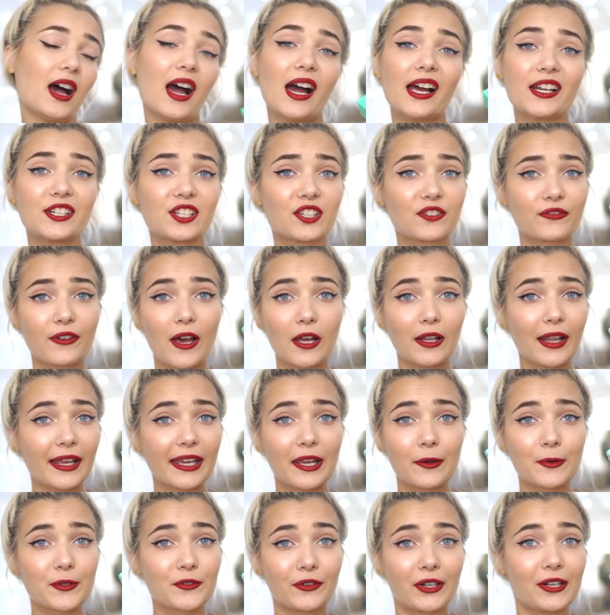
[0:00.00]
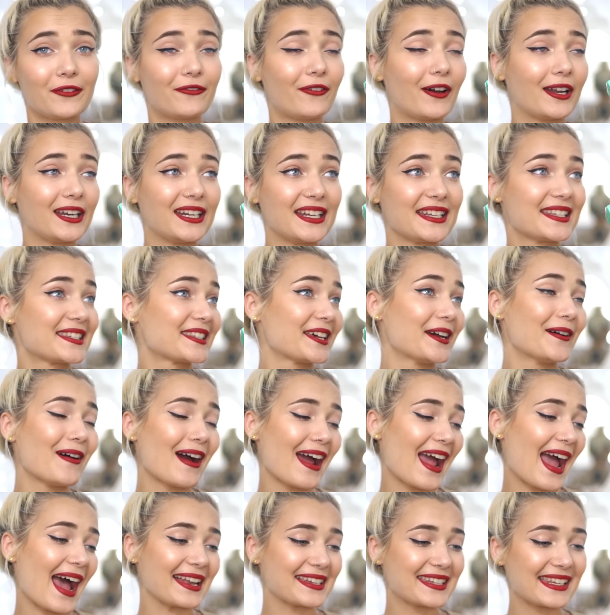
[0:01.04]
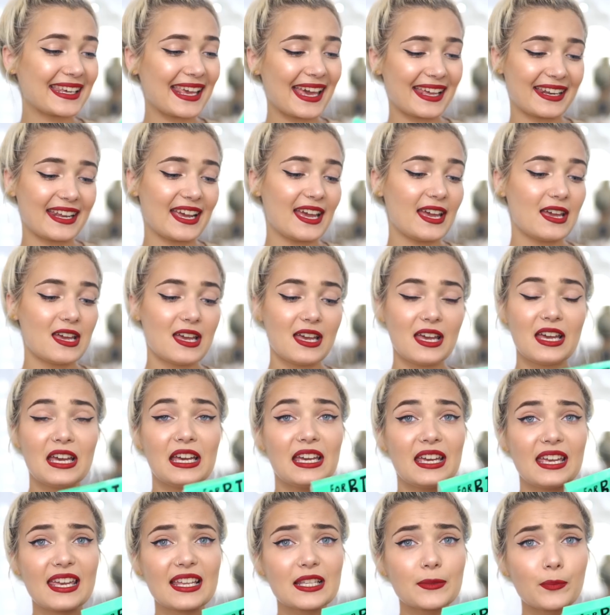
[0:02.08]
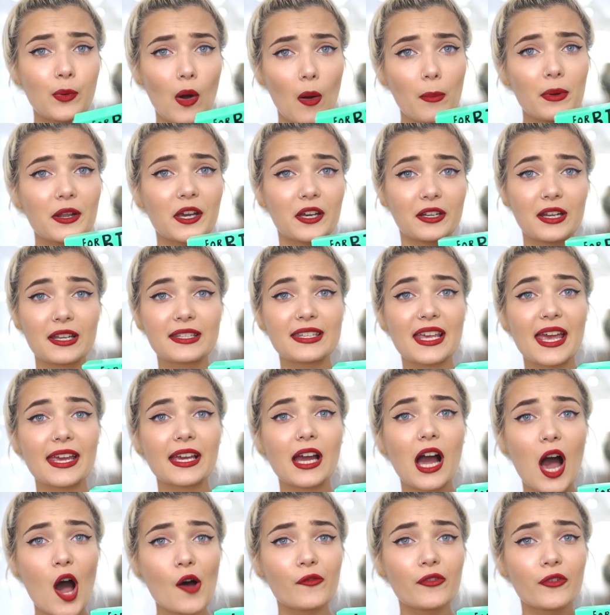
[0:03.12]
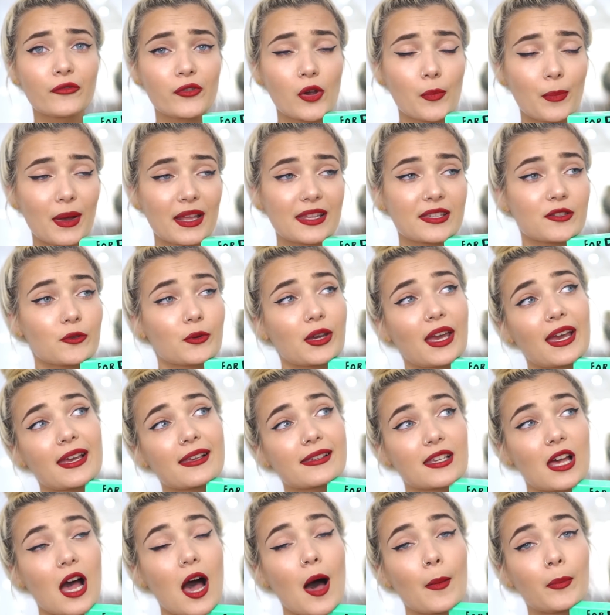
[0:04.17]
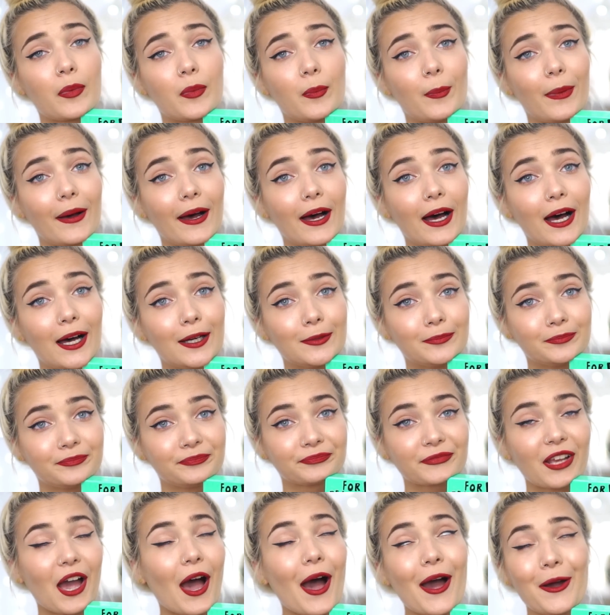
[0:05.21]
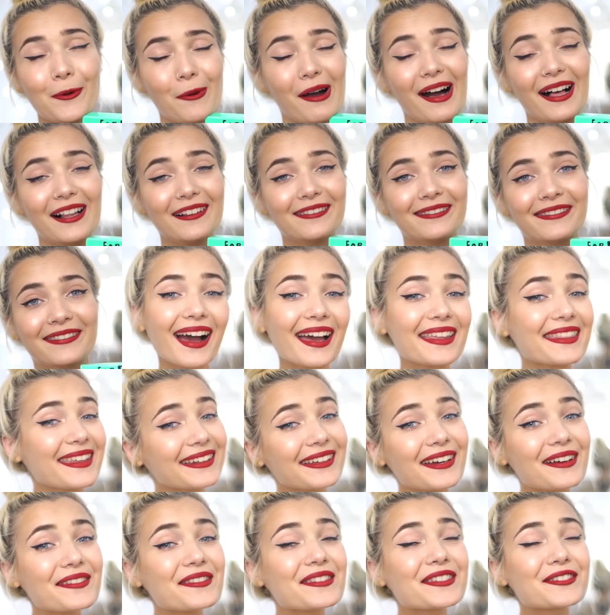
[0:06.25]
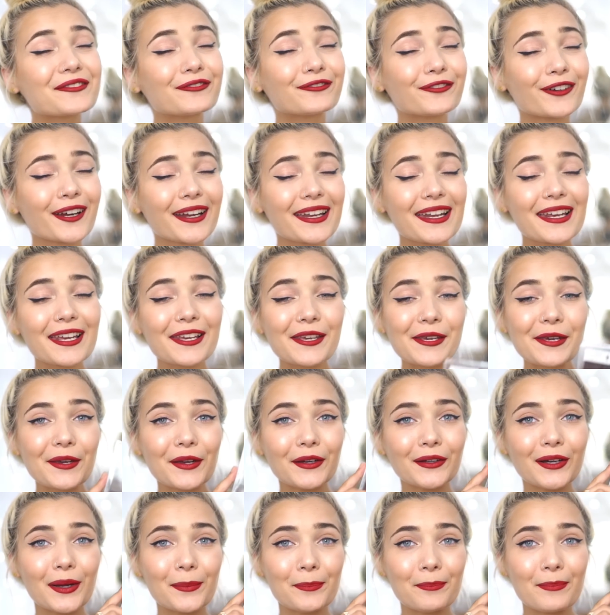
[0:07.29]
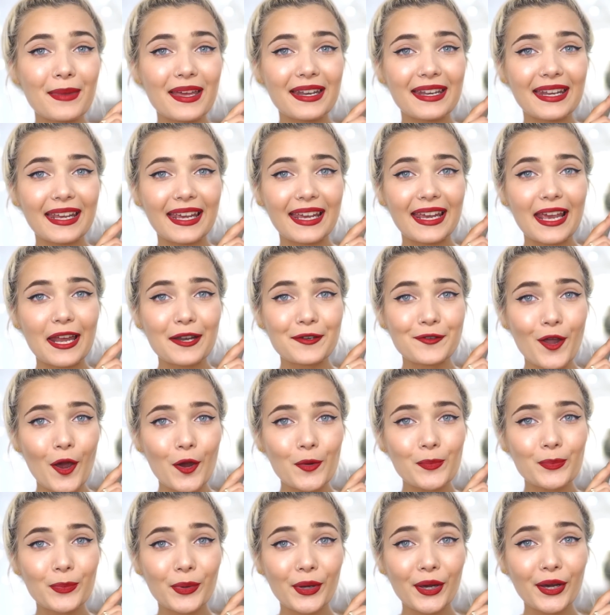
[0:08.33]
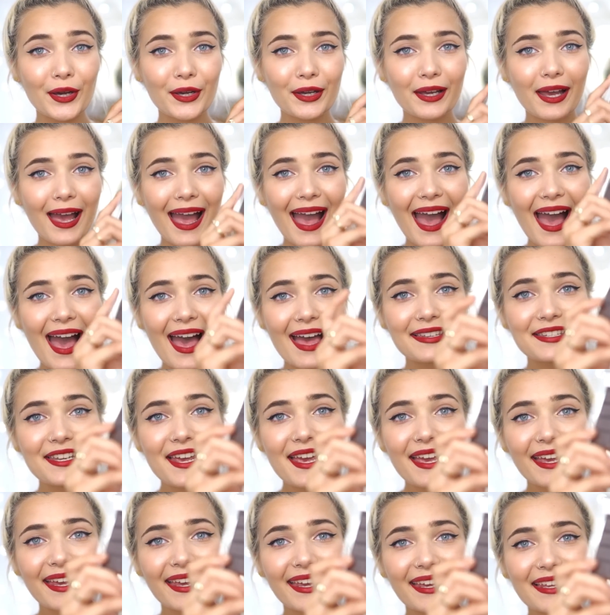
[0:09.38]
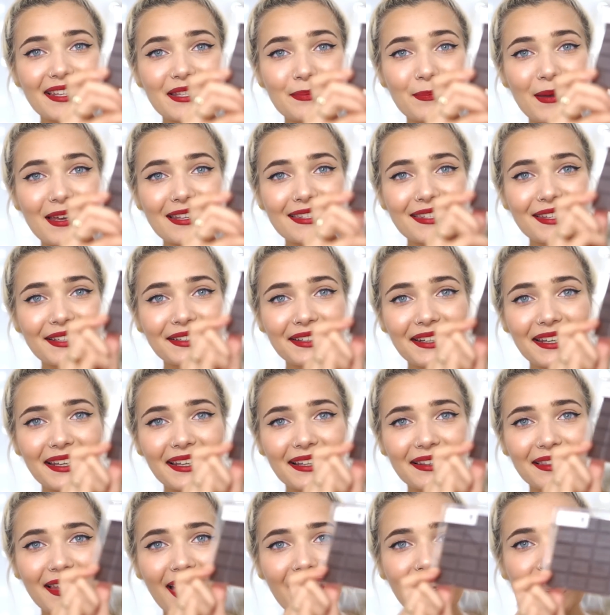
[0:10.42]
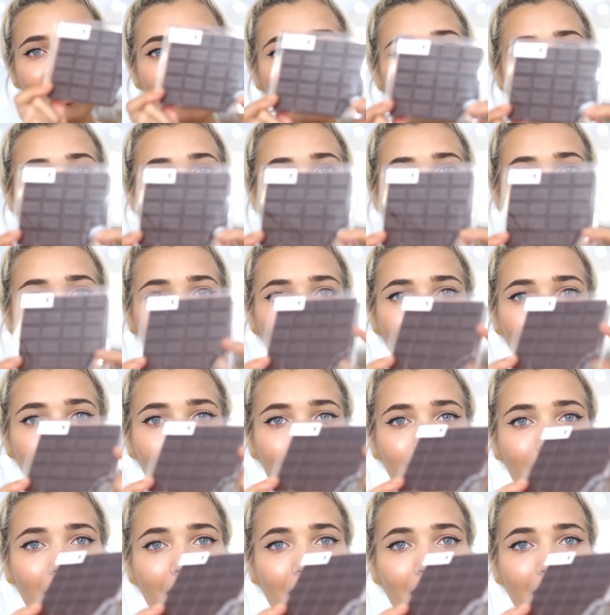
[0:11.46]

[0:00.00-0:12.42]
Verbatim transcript: I just felt like it was really funny, so I had to get it. It's probably gonna take half of your pencil case up, but oh well. I then got this really cute mini notebook, and it's basically like a chocolate